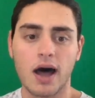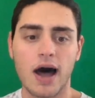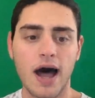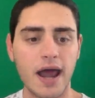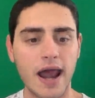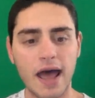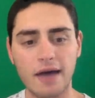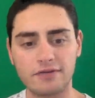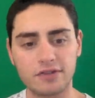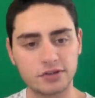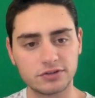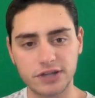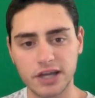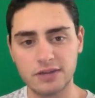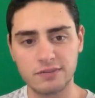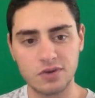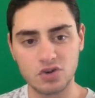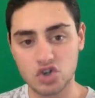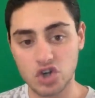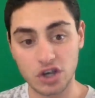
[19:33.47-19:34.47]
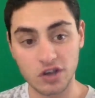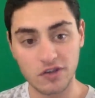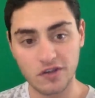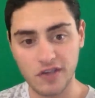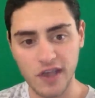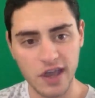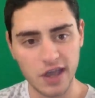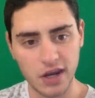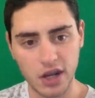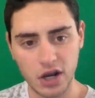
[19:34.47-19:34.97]
I'd have to lean Michigan
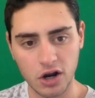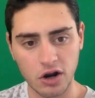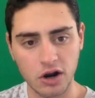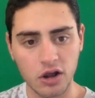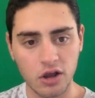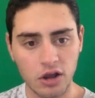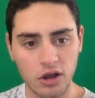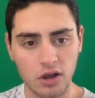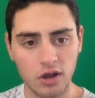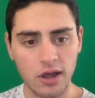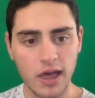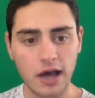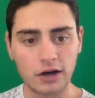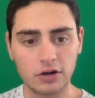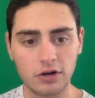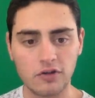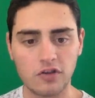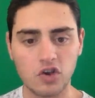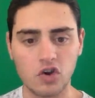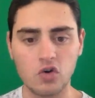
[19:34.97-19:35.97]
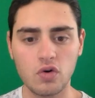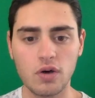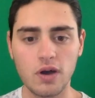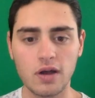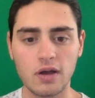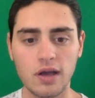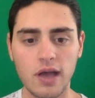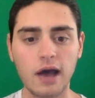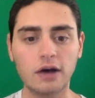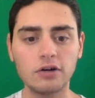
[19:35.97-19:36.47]
State here.
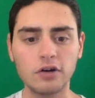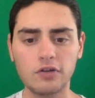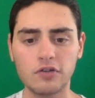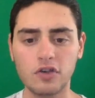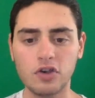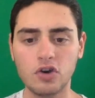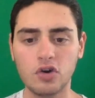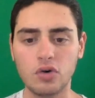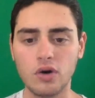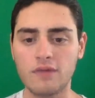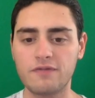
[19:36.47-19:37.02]
LSU,